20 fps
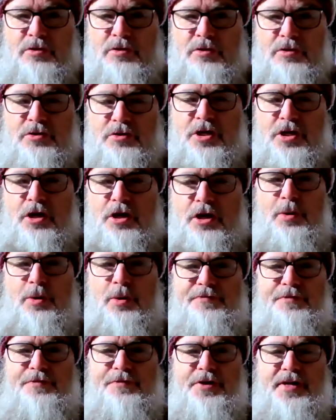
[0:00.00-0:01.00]
It's like, oh, I'm
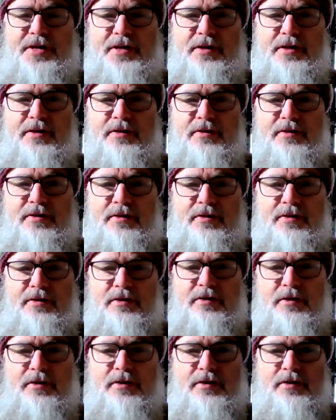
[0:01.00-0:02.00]
free.
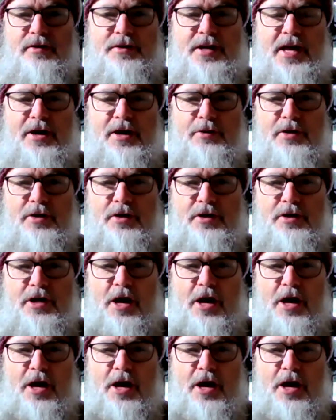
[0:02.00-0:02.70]
Now,